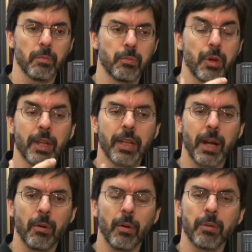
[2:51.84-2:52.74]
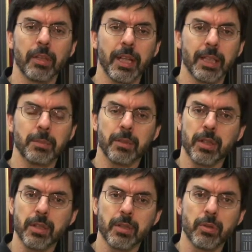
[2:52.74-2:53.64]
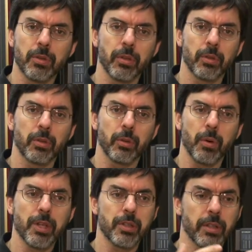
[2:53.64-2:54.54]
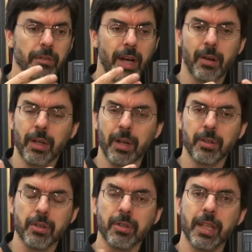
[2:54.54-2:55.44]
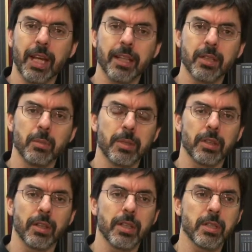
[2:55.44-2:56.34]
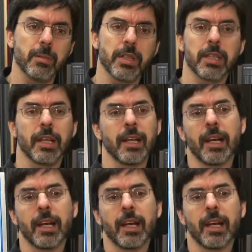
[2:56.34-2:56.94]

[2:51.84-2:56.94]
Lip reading: bring their own expertise to the question of how to design these new musical instruments.